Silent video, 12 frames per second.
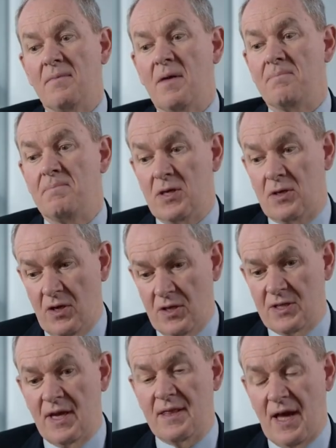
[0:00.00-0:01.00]

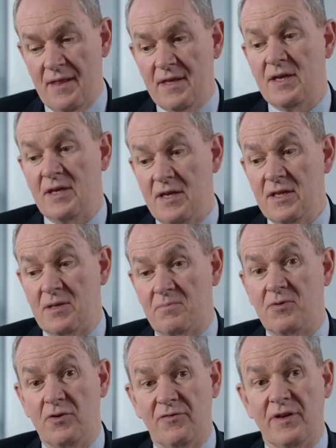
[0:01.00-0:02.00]
Because I think it is
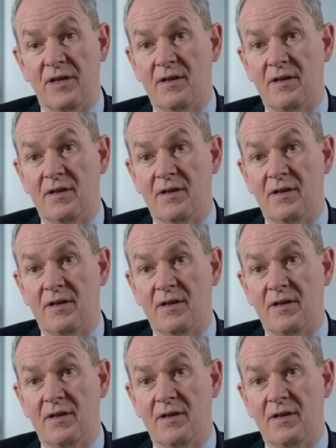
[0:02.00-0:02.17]
improving